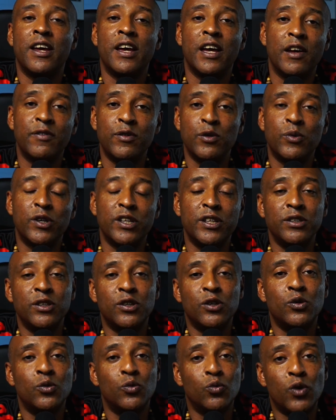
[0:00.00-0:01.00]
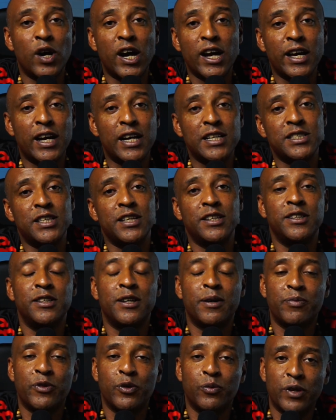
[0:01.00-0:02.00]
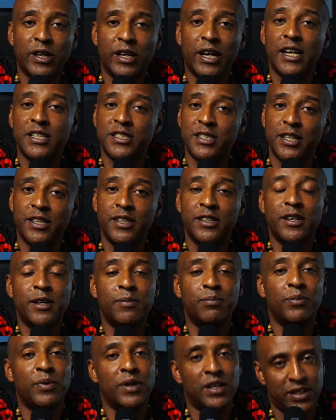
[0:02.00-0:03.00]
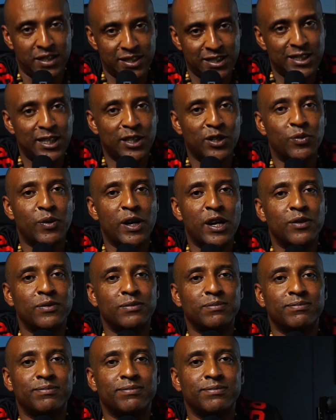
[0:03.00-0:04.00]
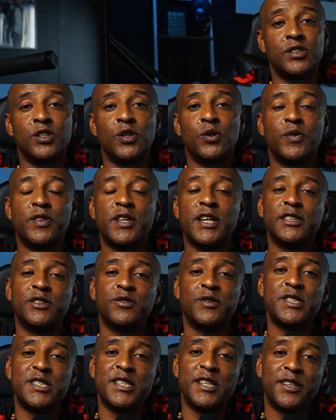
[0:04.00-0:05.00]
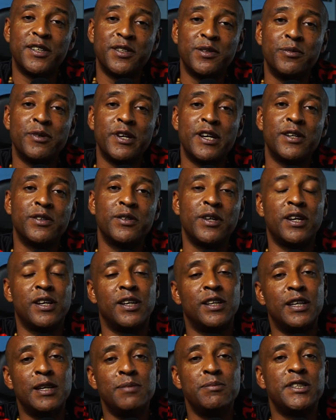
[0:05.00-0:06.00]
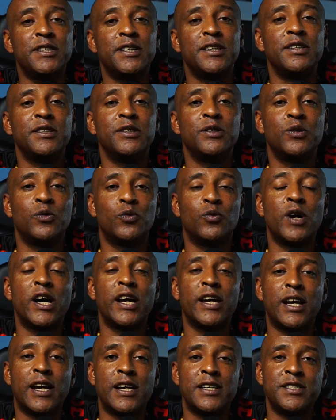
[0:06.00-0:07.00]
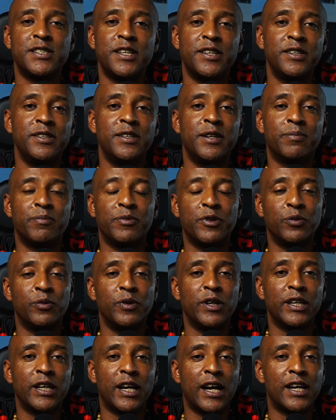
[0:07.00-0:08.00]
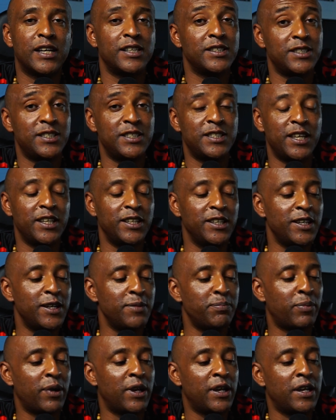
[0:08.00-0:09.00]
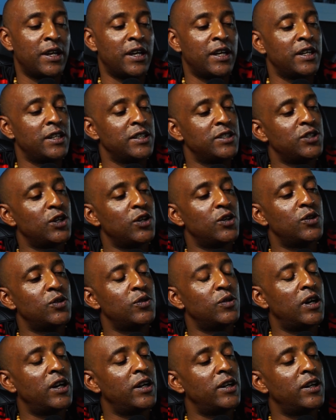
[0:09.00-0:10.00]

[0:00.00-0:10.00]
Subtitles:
If you want to know why I set it up the way I set it up, stick around. So thanks for sticking around. Let me tell you why I set it up the way I set it up. So